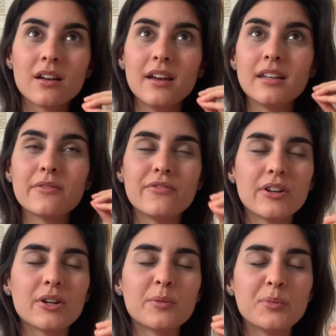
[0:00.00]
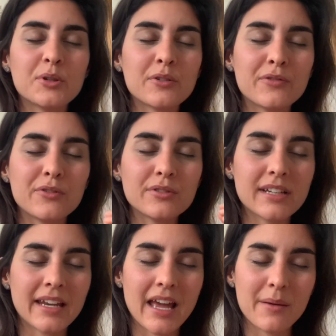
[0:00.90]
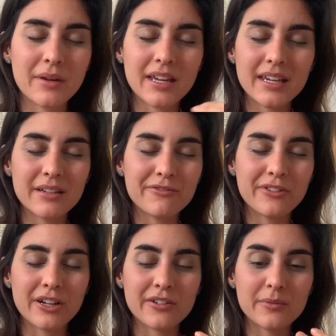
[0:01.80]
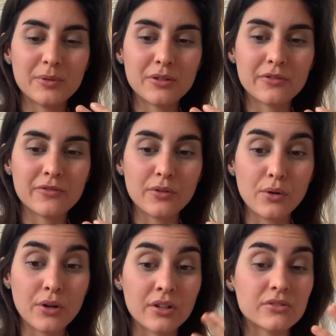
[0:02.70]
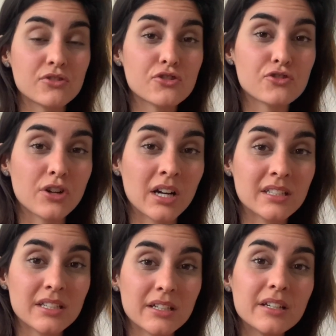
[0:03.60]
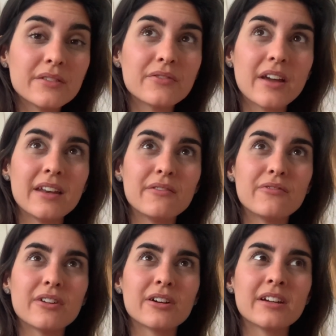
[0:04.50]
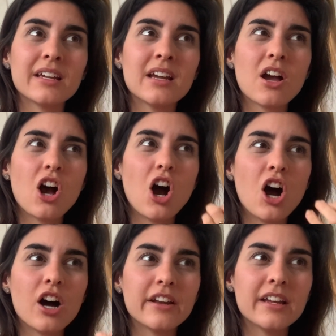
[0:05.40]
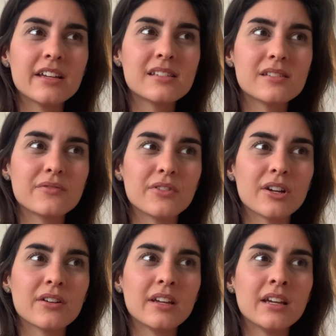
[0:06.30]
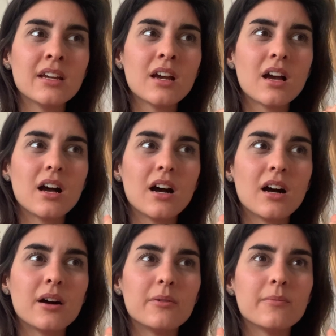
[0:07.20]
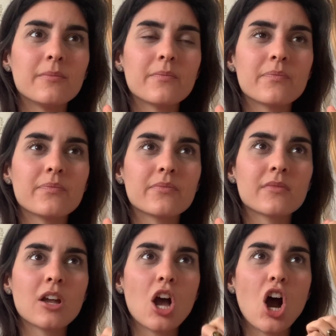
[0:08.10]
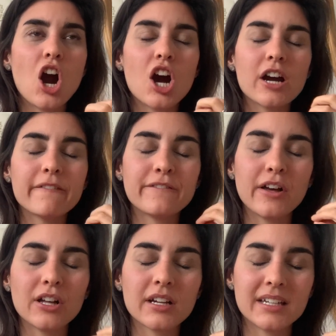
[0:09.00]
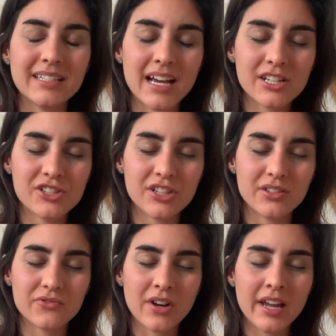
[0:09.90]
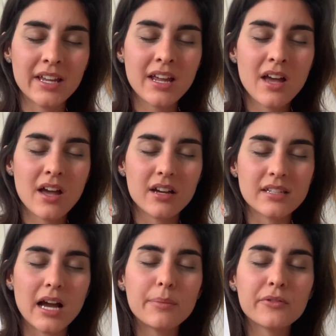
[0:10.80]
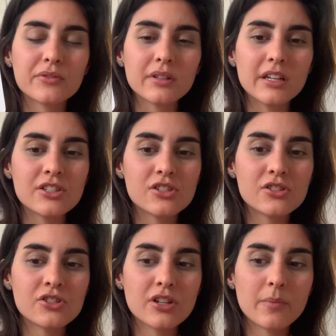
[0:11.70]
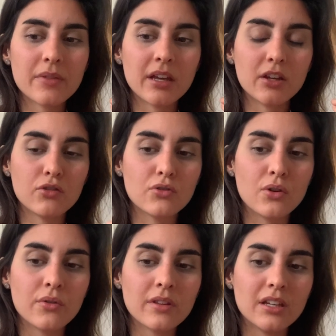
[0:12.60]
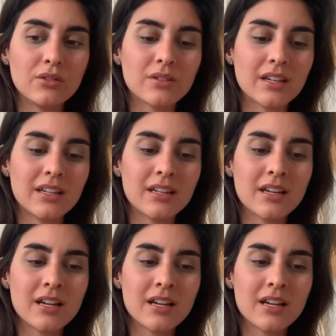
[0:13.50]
in a very beautiful dynamic, in a very beautiful, constructive, and very honest, very heartfelt connection, right? A type of relationship that you know that you can